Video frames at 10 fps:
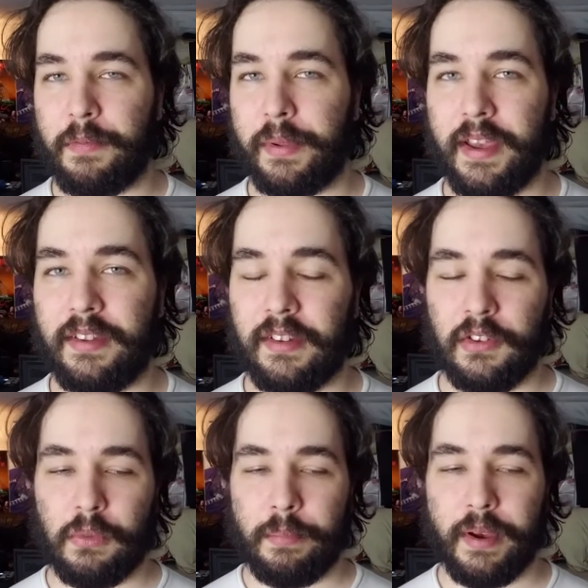
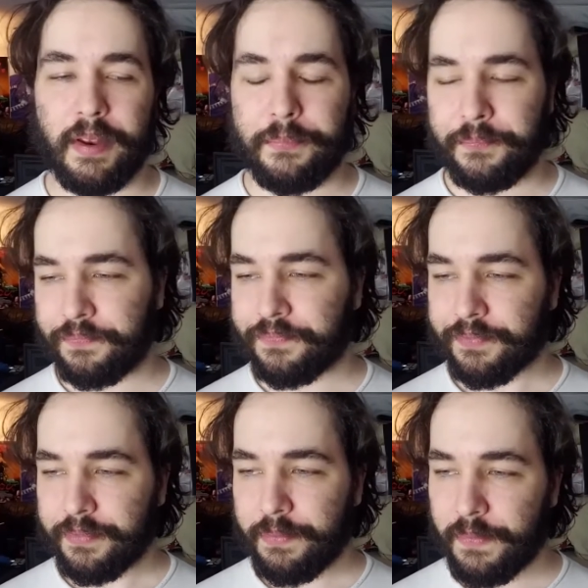places, but
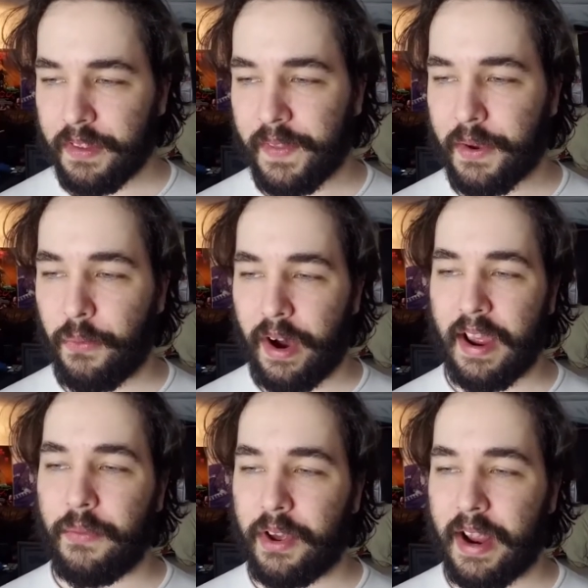like, why
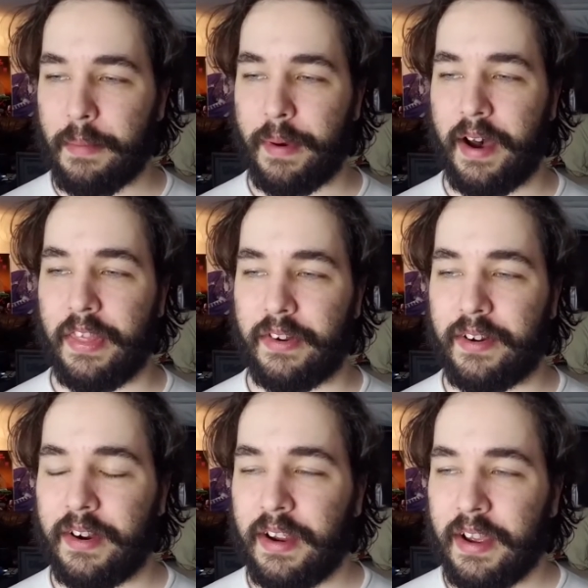would I
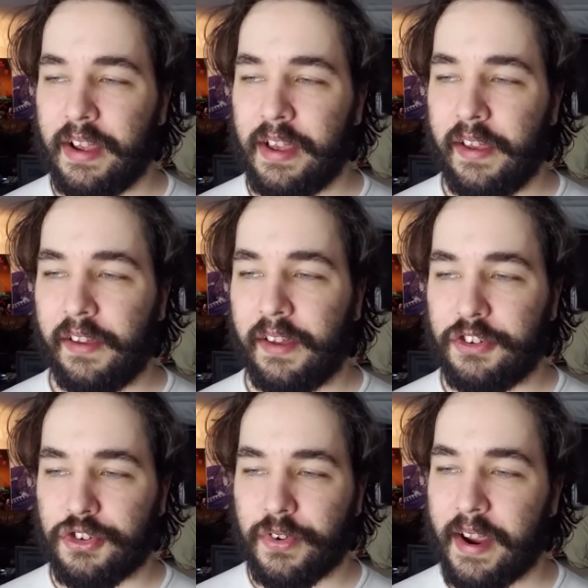bother
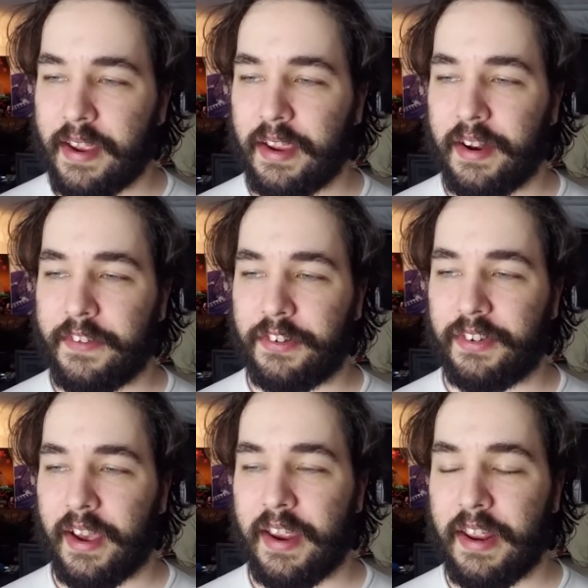trying another
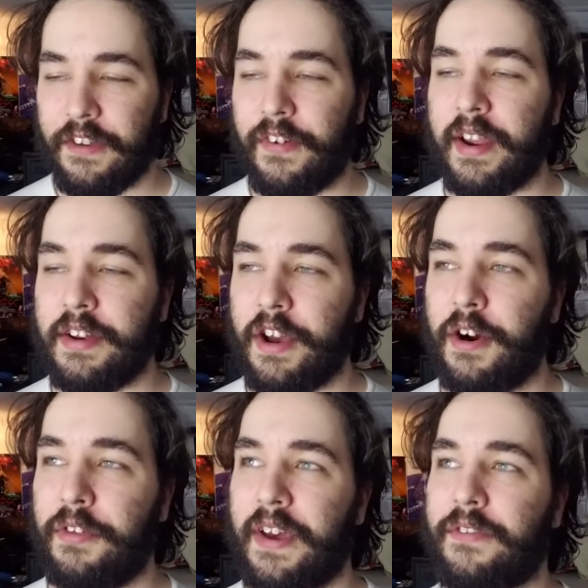site if I
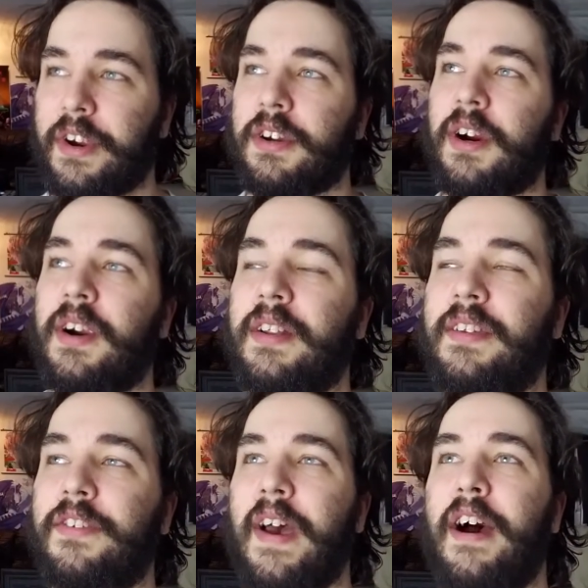know that
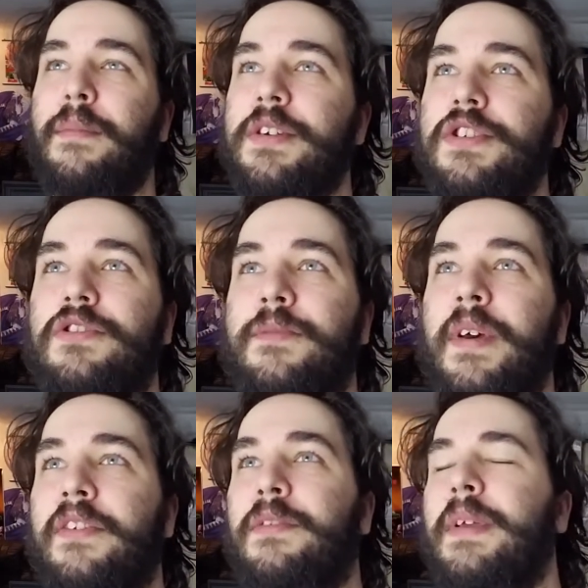regardless of how much YouTube
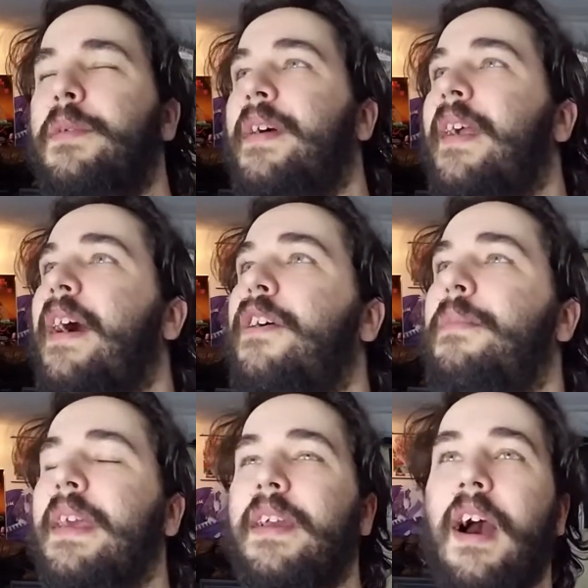does to me, no matter how
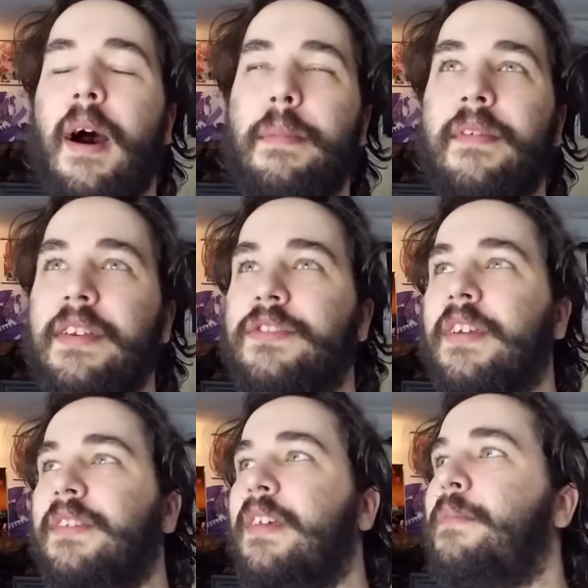many copyright
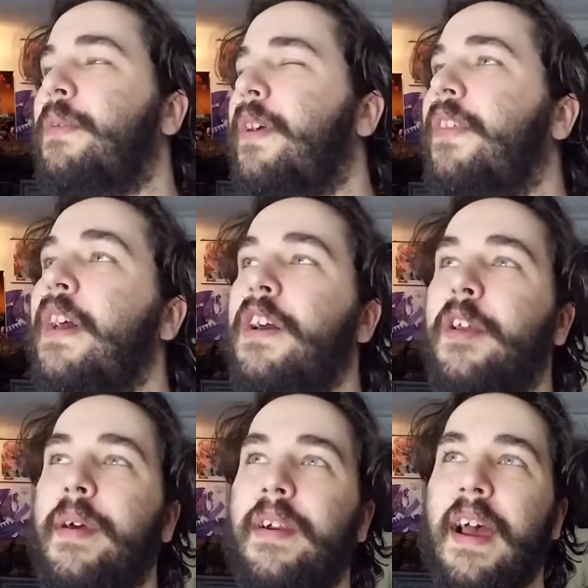strikes they hit me with, no
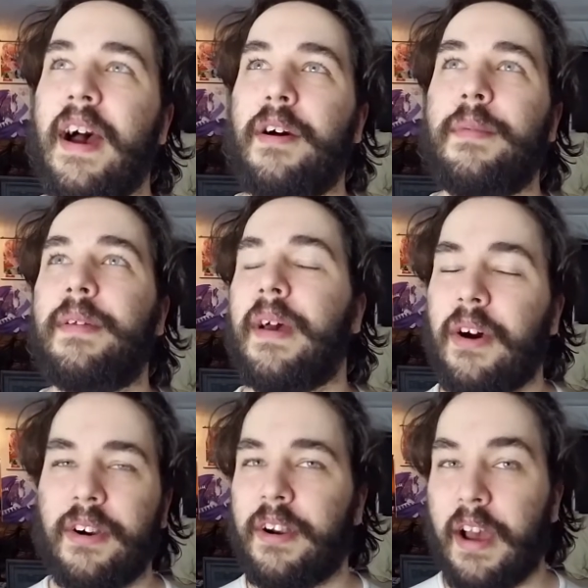matter
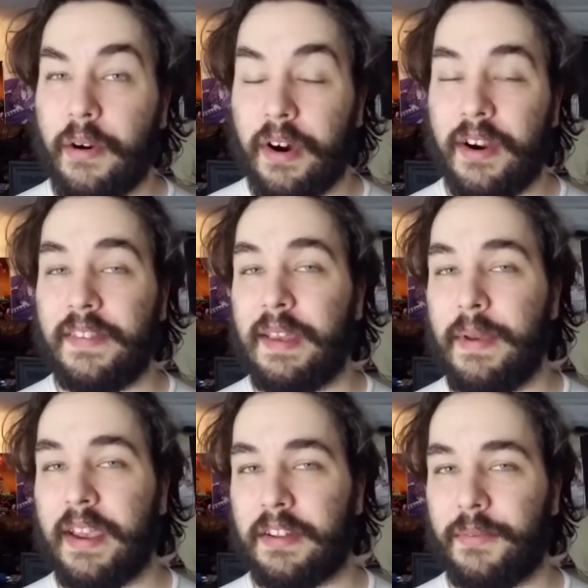how hard they
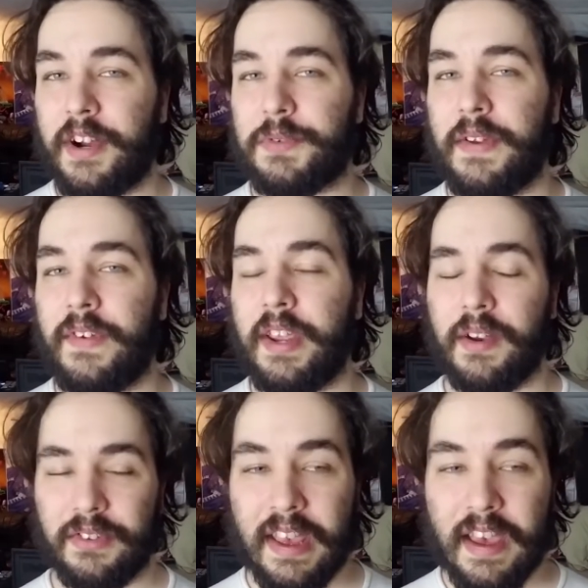make it to watch my
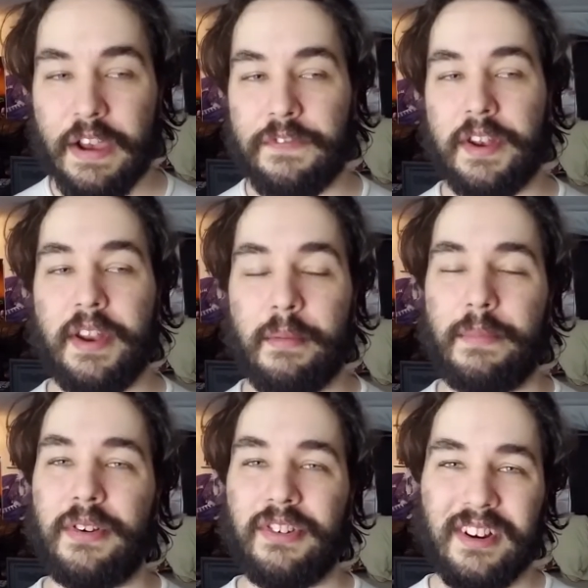videos, if the
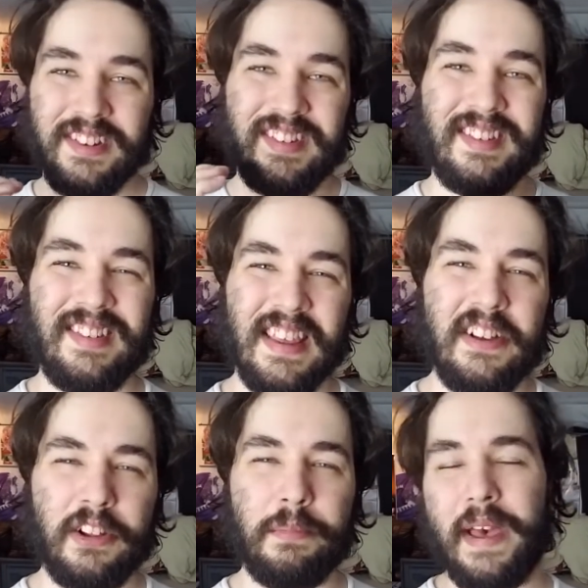numbers are
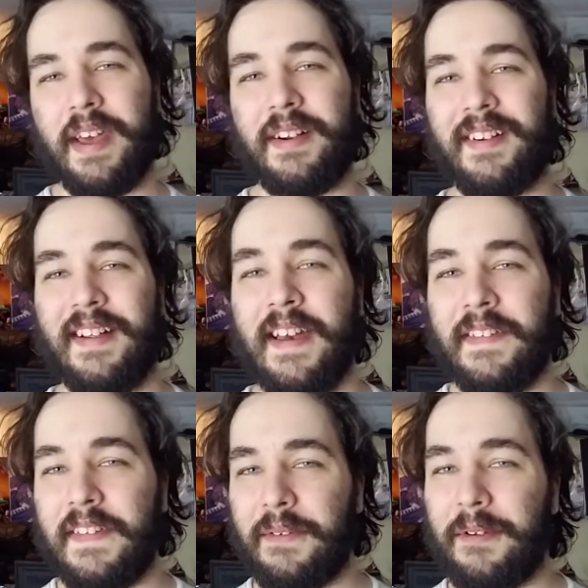still better
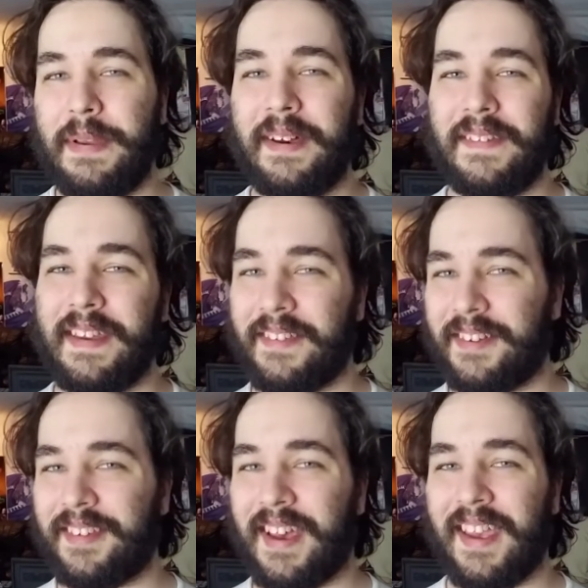than they would be on the other
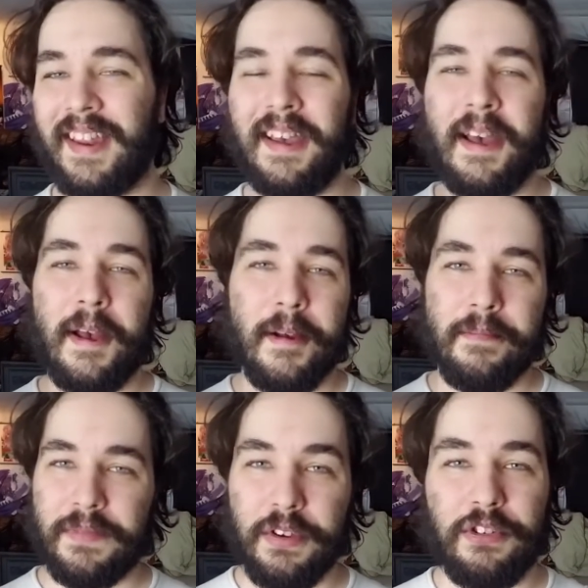site,
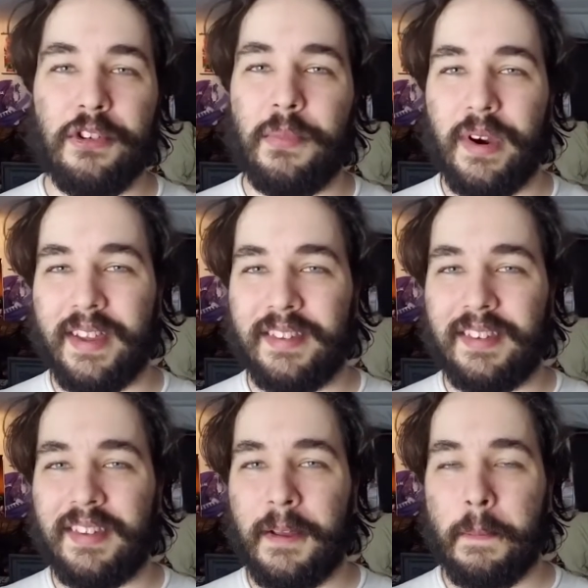YouTube wins.